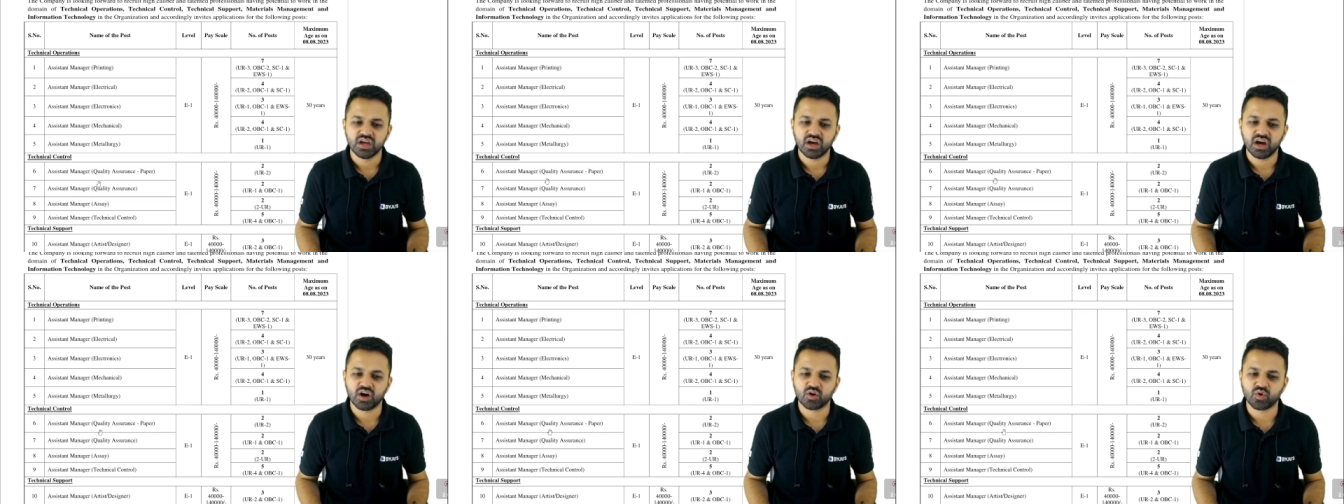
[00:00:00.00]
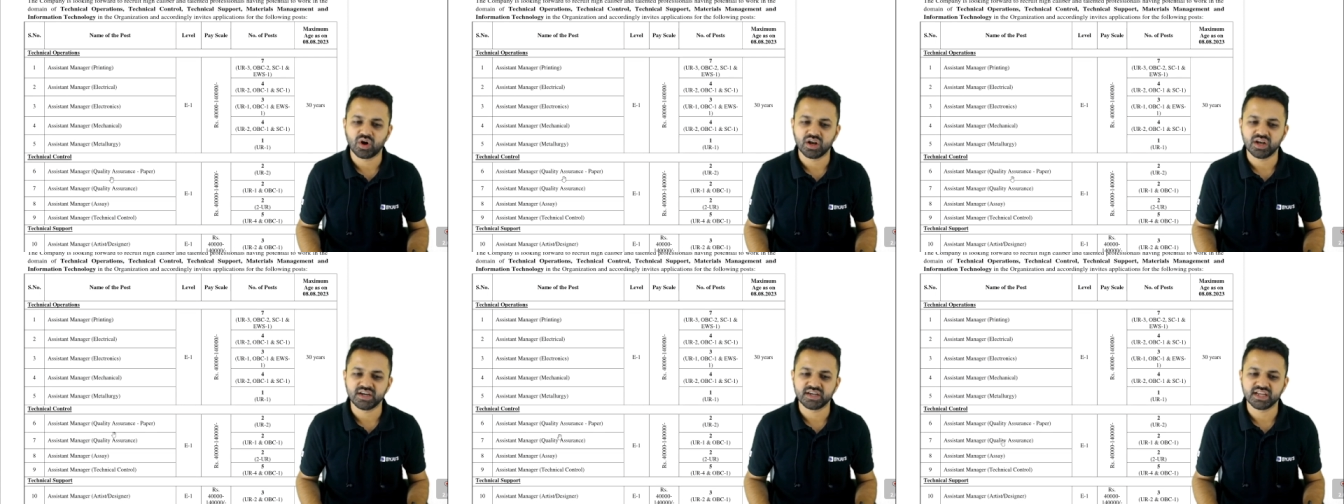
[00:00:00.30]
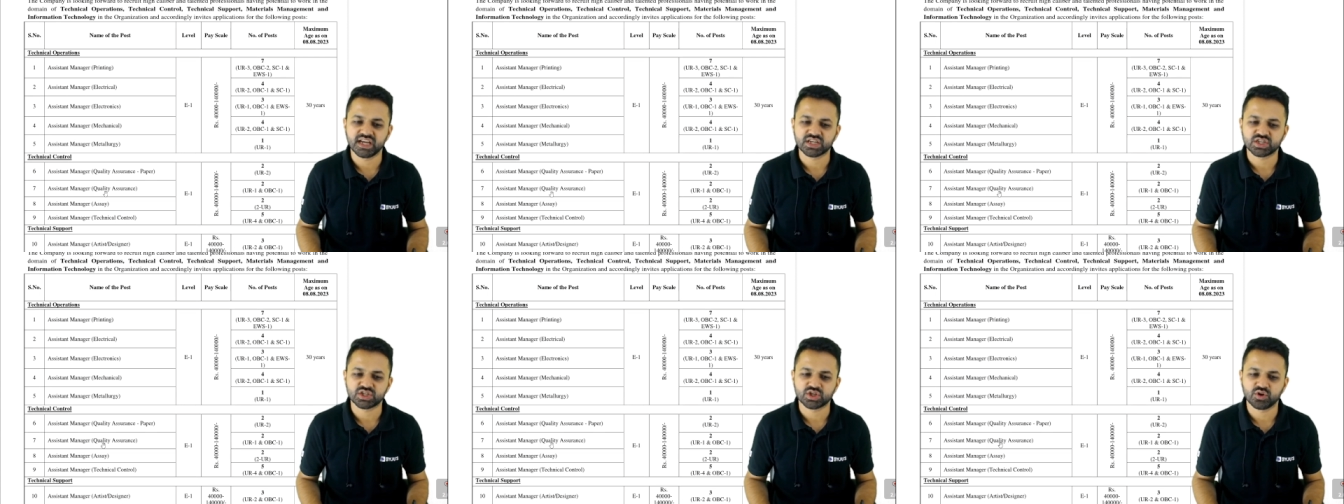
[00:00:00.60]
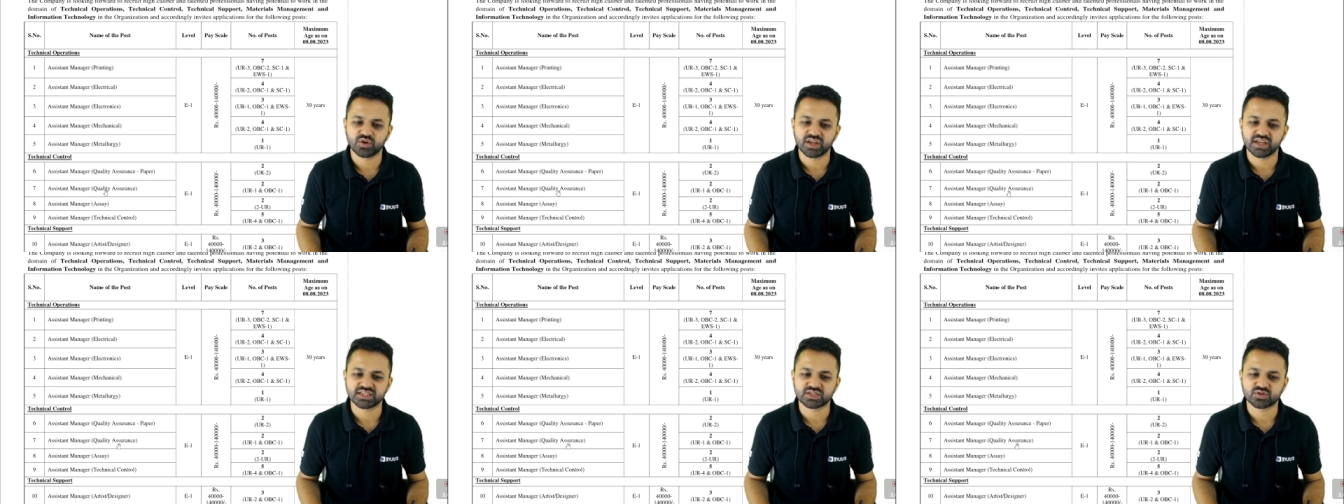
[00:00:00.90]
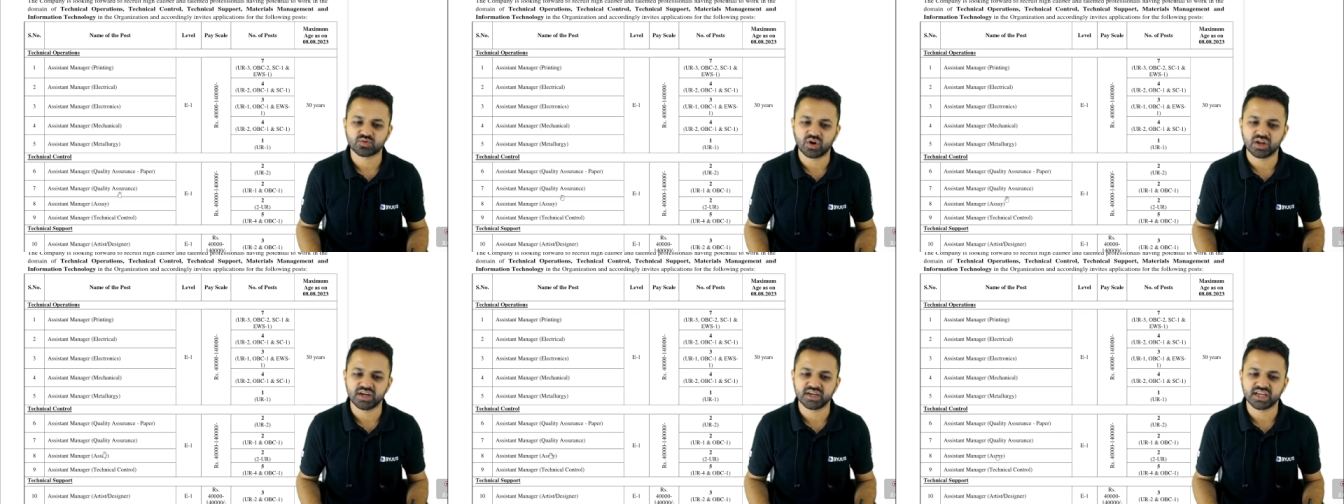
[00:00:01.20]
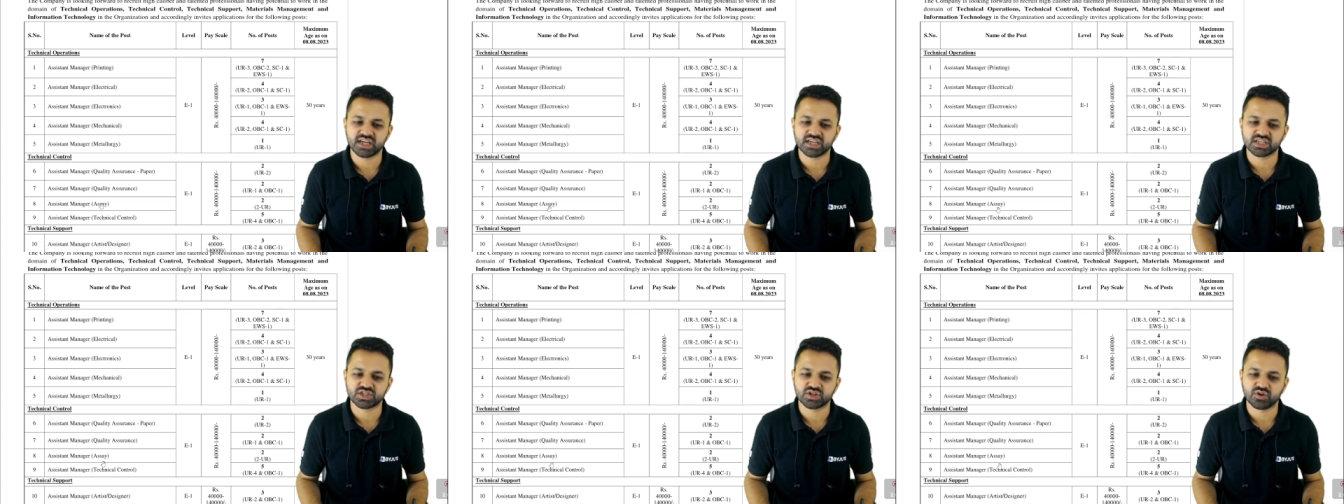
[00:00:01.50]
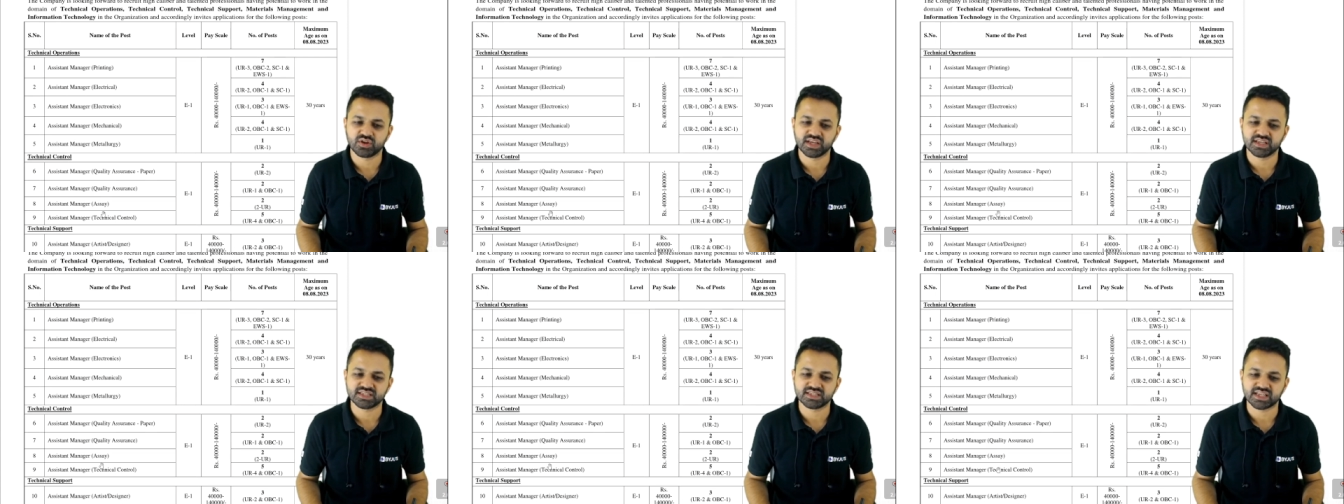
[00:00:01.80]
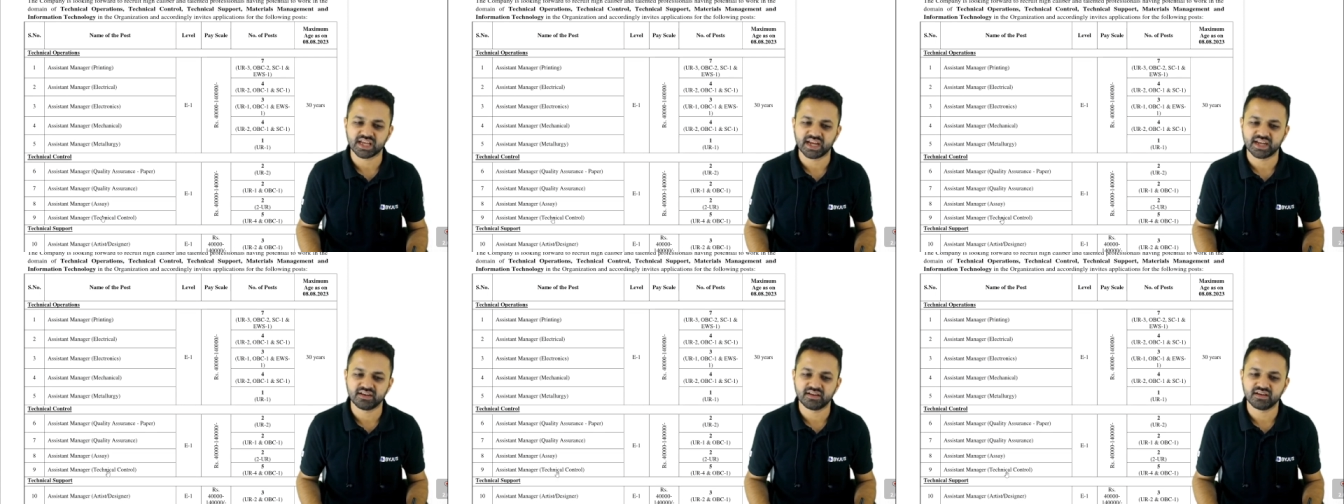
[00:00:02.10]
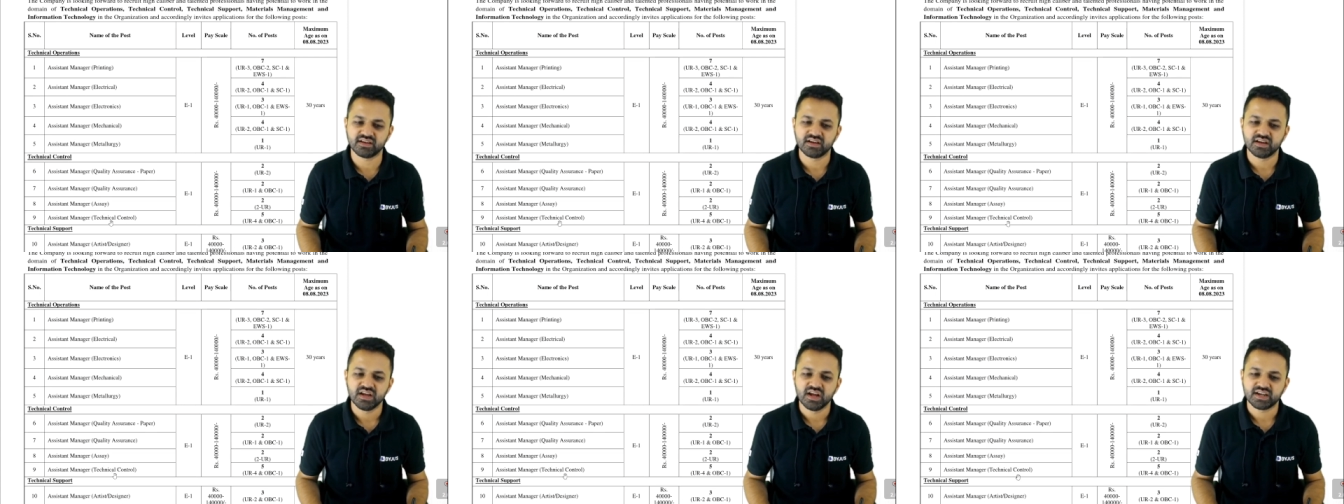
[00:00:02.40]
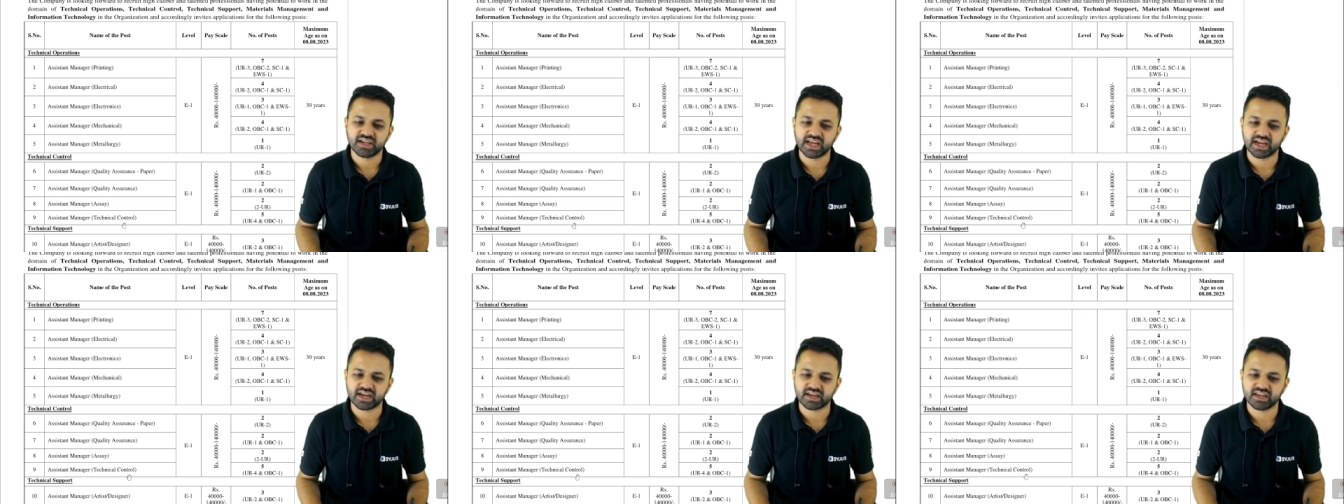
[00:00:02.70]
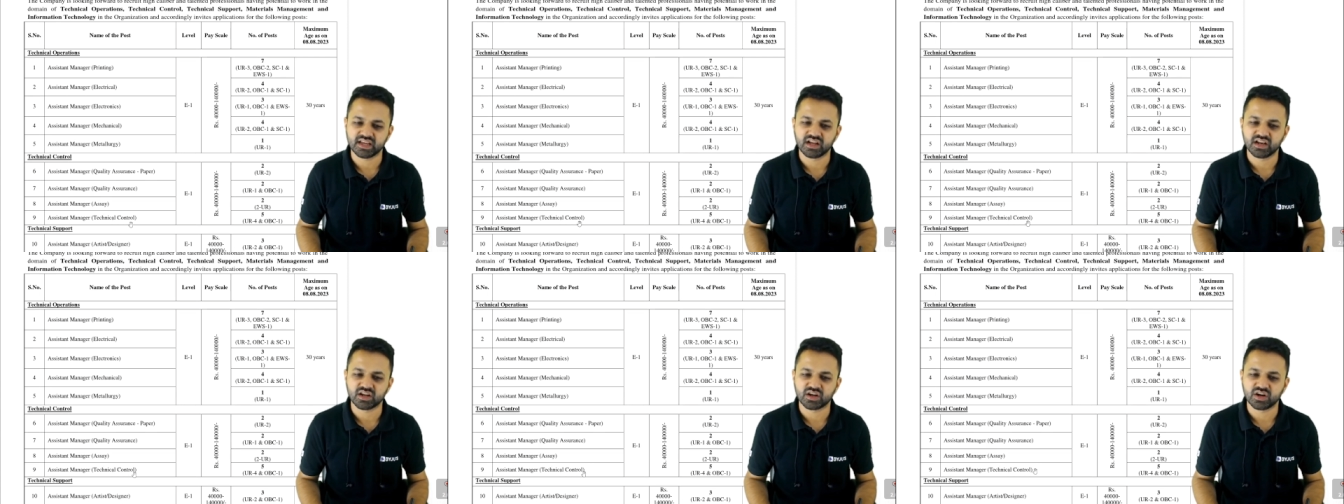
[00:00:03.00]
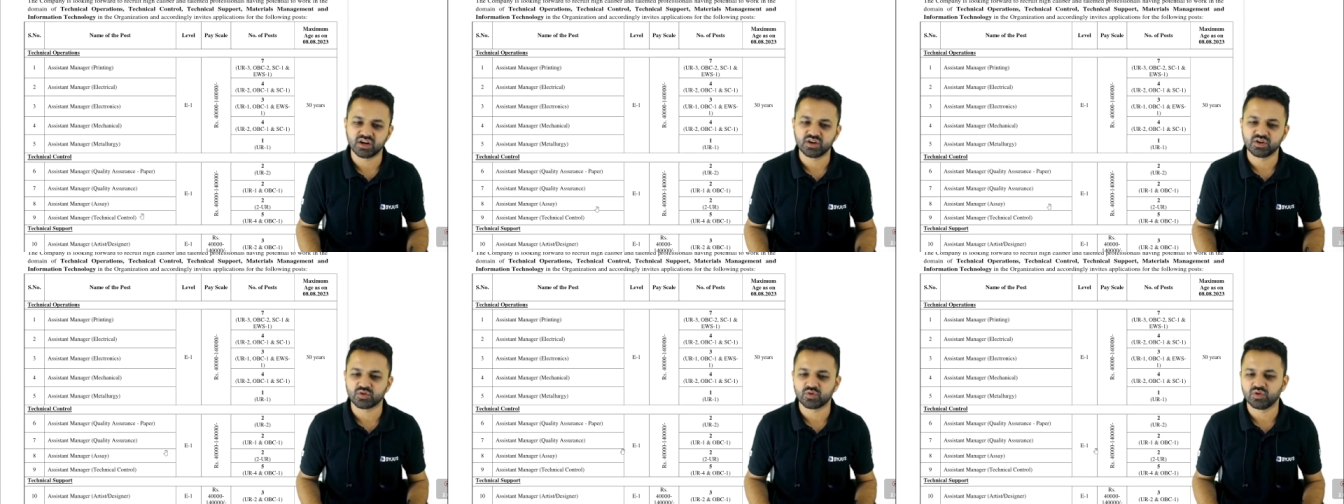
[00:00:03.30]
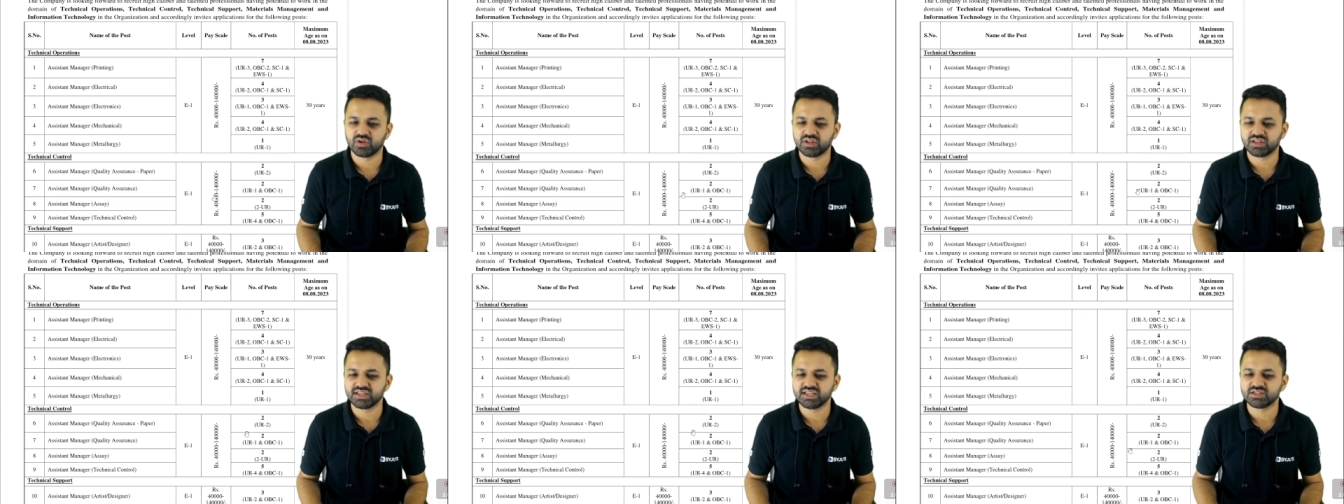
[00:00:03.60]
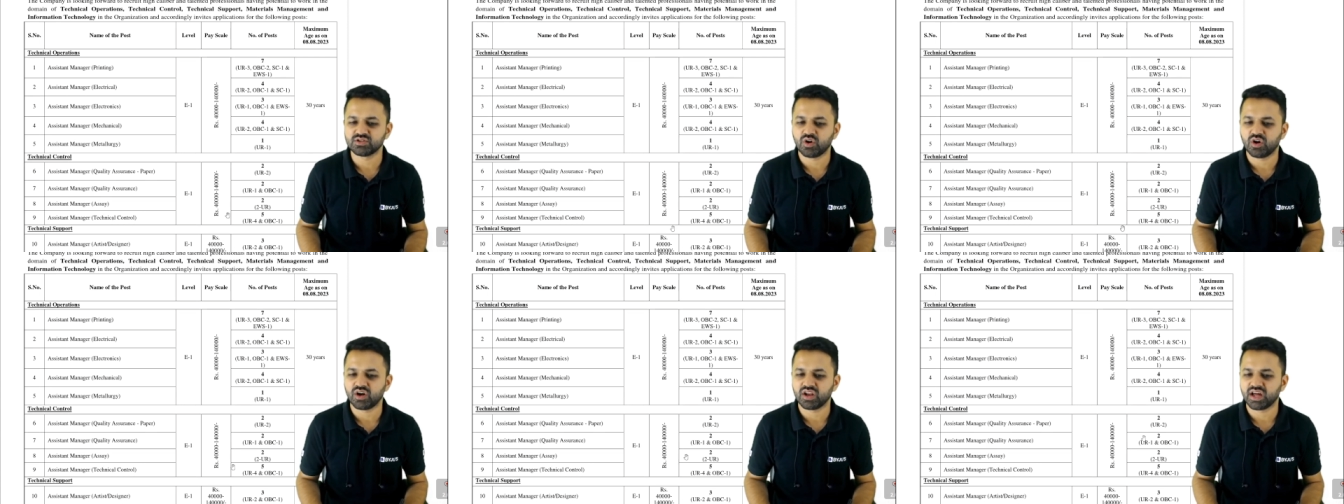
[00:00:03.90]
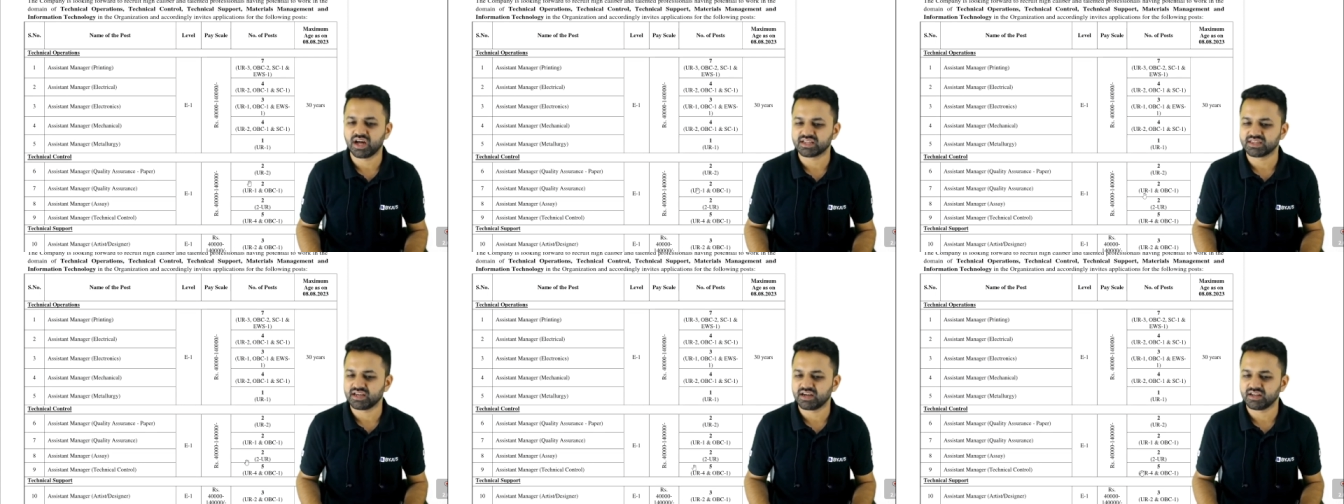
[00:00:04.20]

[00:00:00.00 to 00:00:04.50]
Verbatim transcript: uh, quality assurance, quality assurance and technical control these all are